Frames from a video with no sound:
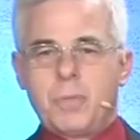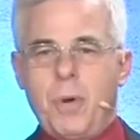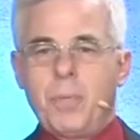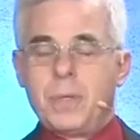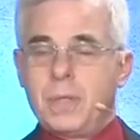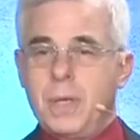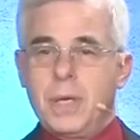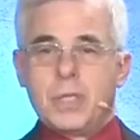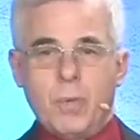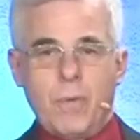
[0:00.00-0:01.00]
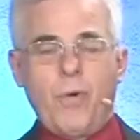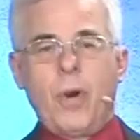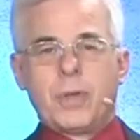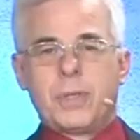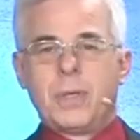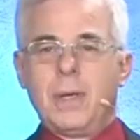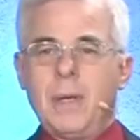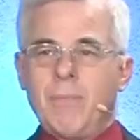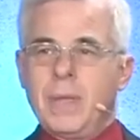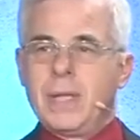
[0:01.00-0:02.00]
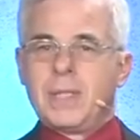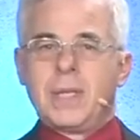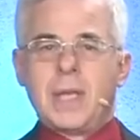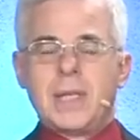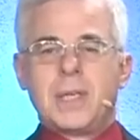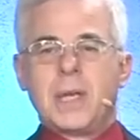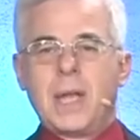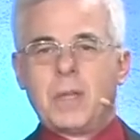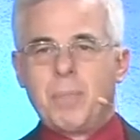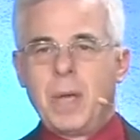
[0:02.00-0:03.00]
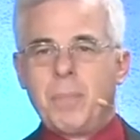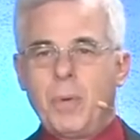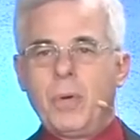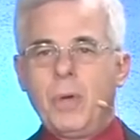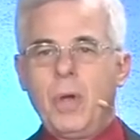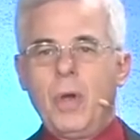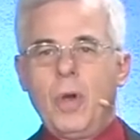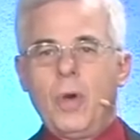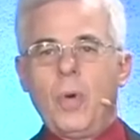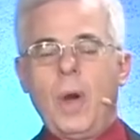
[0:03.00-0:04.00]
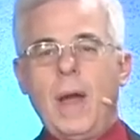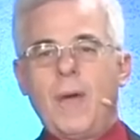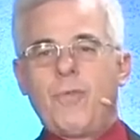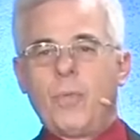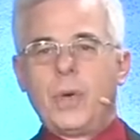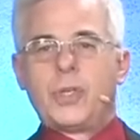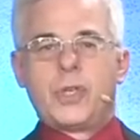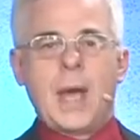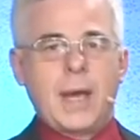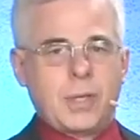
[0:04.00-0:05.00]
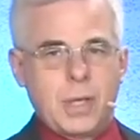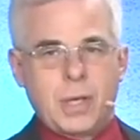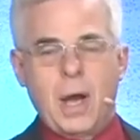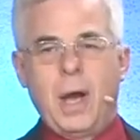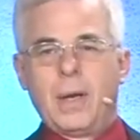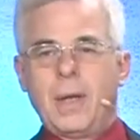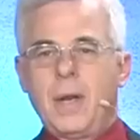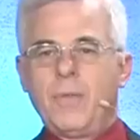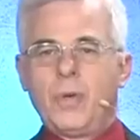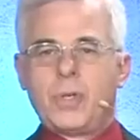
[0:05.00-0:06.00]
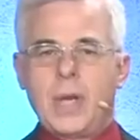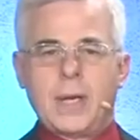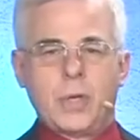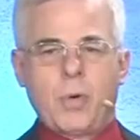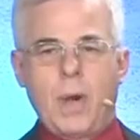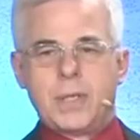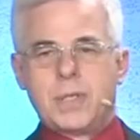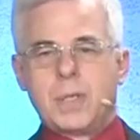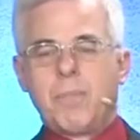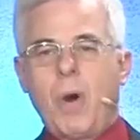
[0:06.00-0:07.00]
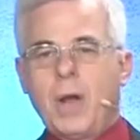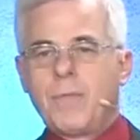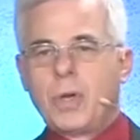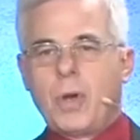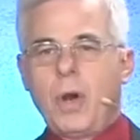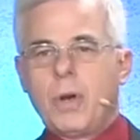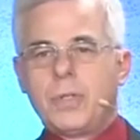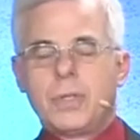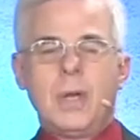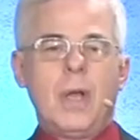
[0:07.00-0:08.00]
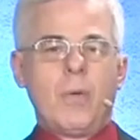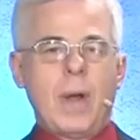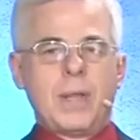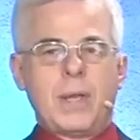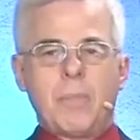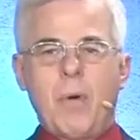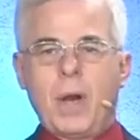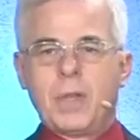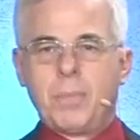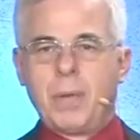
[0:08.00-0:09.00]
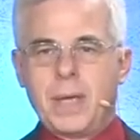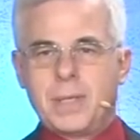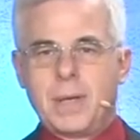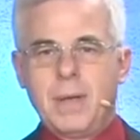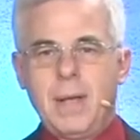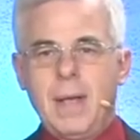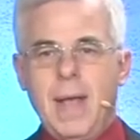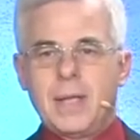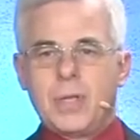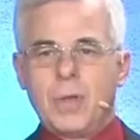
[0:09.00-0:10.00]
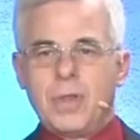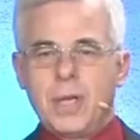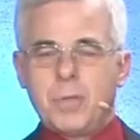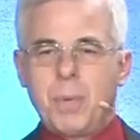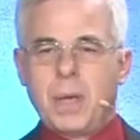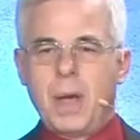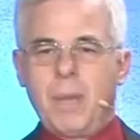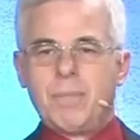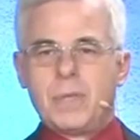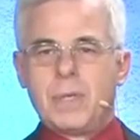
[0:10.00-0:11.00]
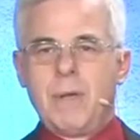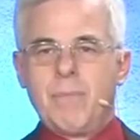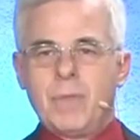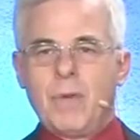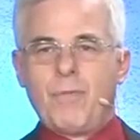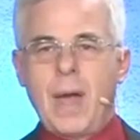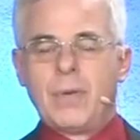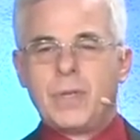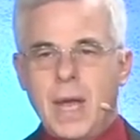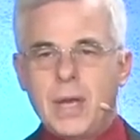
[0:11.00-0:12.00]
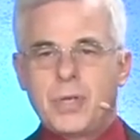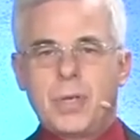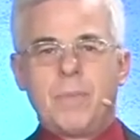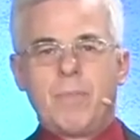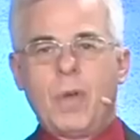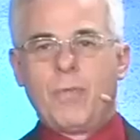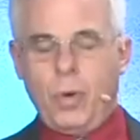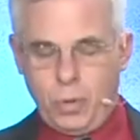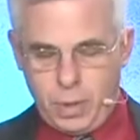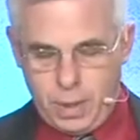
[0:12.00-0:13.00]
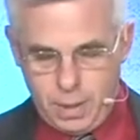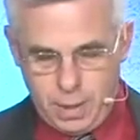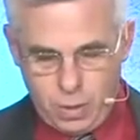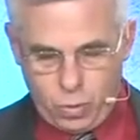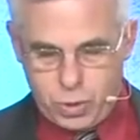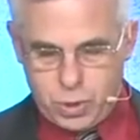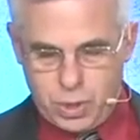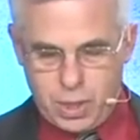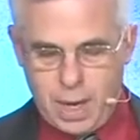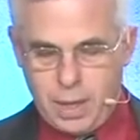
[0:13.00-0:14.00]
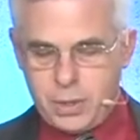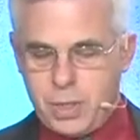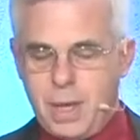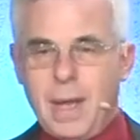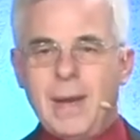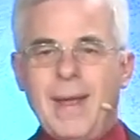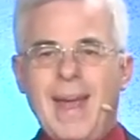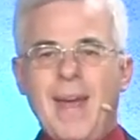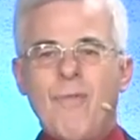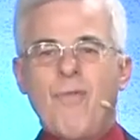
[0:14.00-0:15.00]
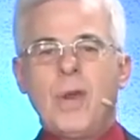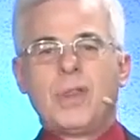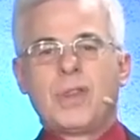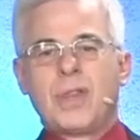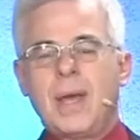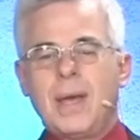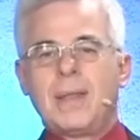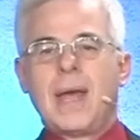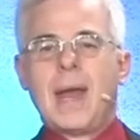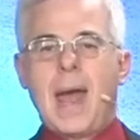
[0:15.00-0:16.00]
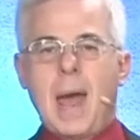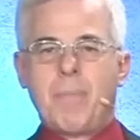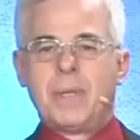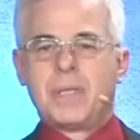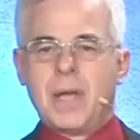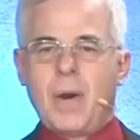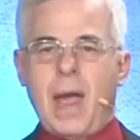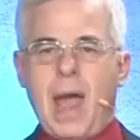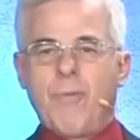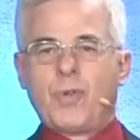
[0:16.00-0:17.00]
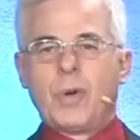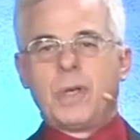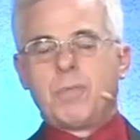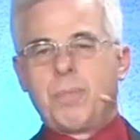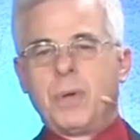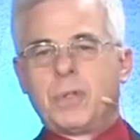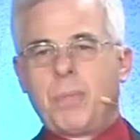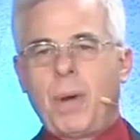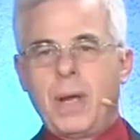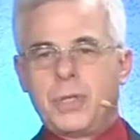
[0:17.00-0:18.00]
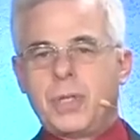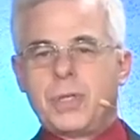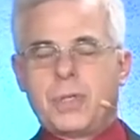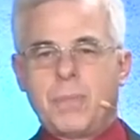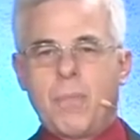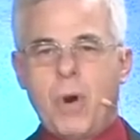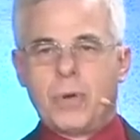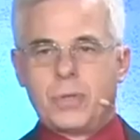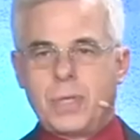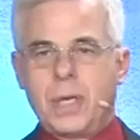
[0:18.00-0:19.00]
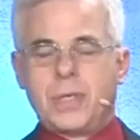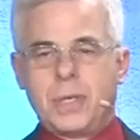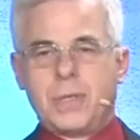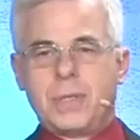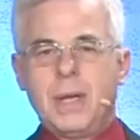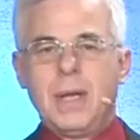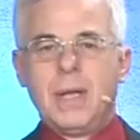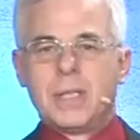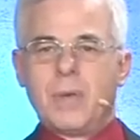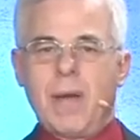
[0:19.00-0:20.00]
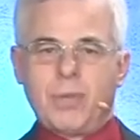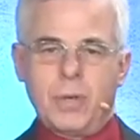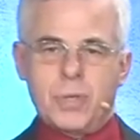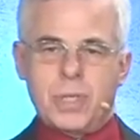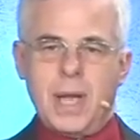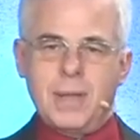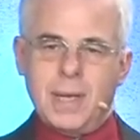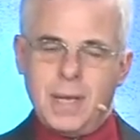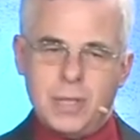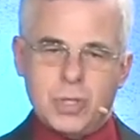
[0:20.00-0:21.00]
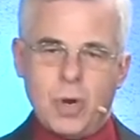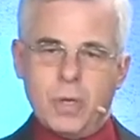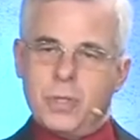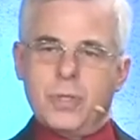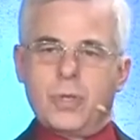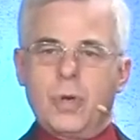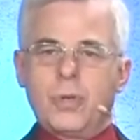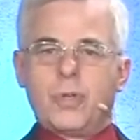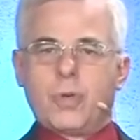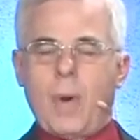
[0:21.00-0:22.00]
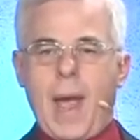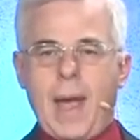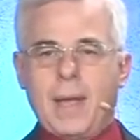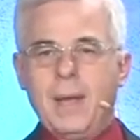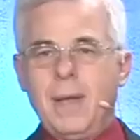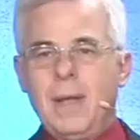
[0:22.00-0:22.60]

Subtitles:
purpose is the reverse. It's to designate the people who have rejected God and have rejected Christ. It's the mark of the curse rather than a mark of the blessing. And so this becomes the foundation of early Christian theology, and everything that happens thereafter is built upon Justin Martyr's teachings. So we have to understand that he starts a certain track